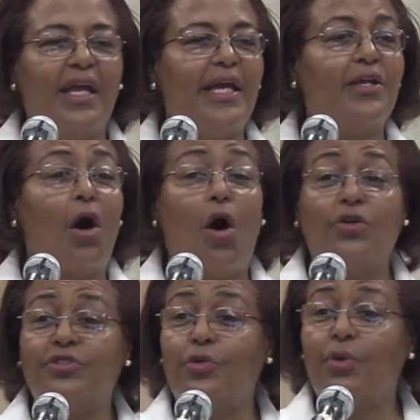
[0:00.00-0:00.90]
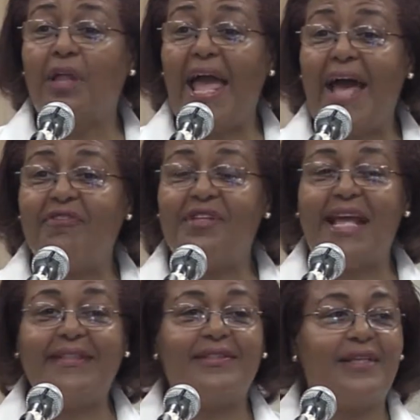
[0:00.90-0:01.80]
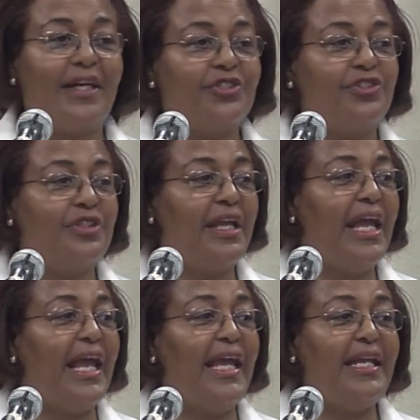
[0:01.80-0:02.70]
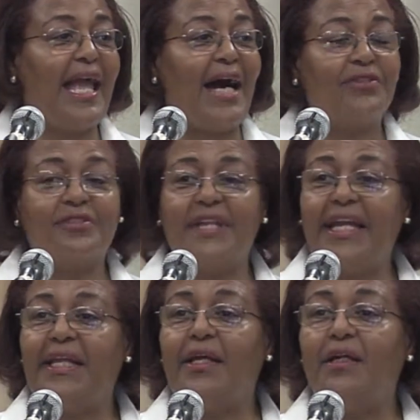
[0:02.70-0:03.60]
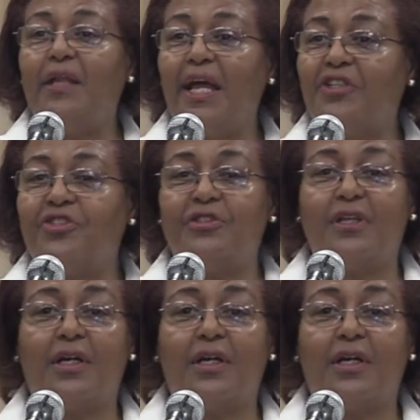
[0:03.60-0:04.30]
It also will have in that section any outstanding collections.